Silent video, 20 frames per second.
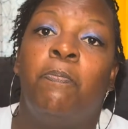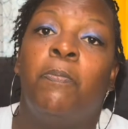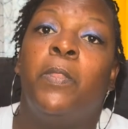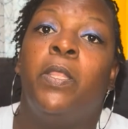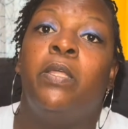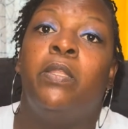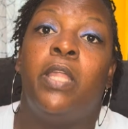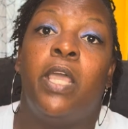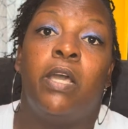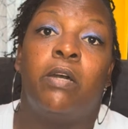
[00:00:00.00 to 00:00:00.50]

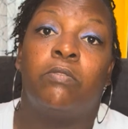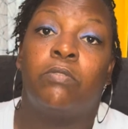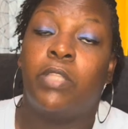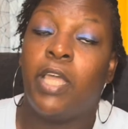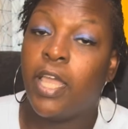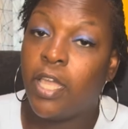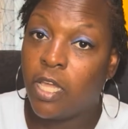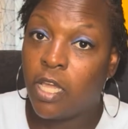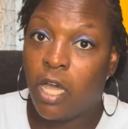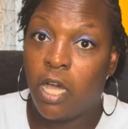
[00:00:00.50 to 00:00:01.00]
Now,
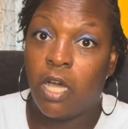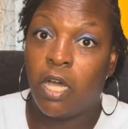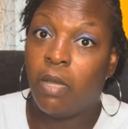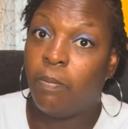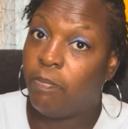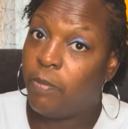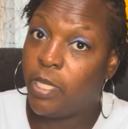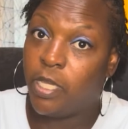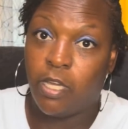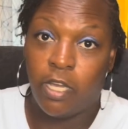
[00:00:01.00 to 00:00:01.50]
thank God,
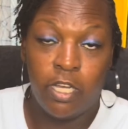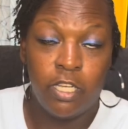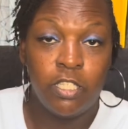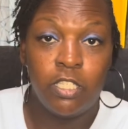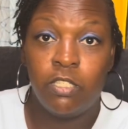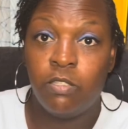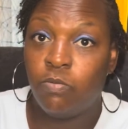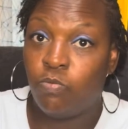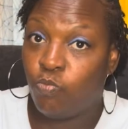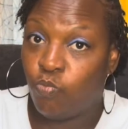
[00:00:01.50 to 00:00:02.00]

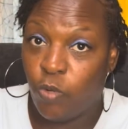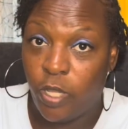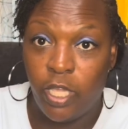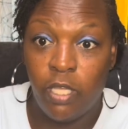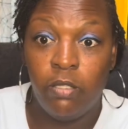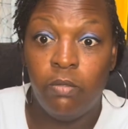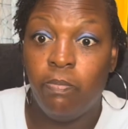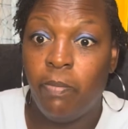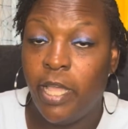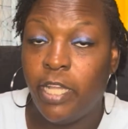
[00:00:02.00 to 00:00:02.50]
because
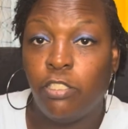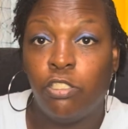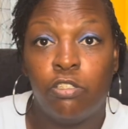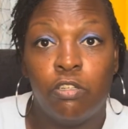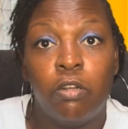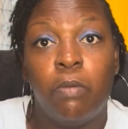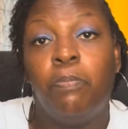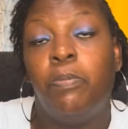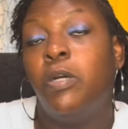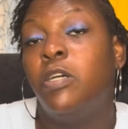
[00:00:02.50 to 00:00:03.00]
we make sure
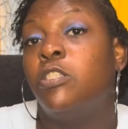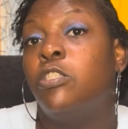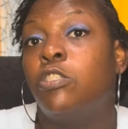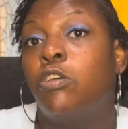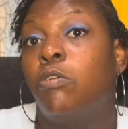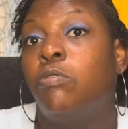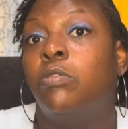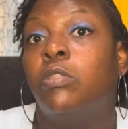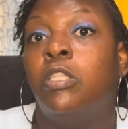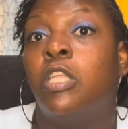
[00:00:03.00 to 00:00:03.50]
to put
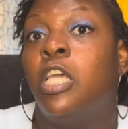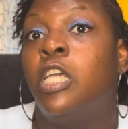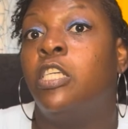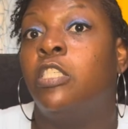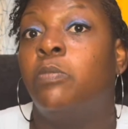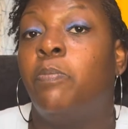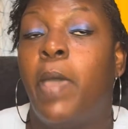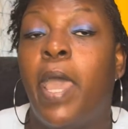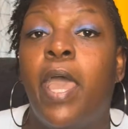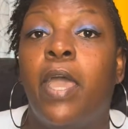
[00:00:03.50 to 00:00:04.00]
certain things
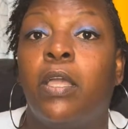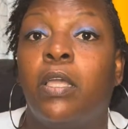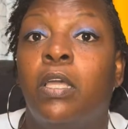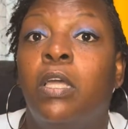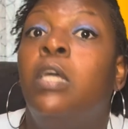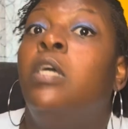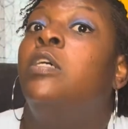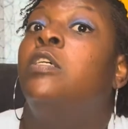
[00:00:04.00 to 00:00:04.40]
back.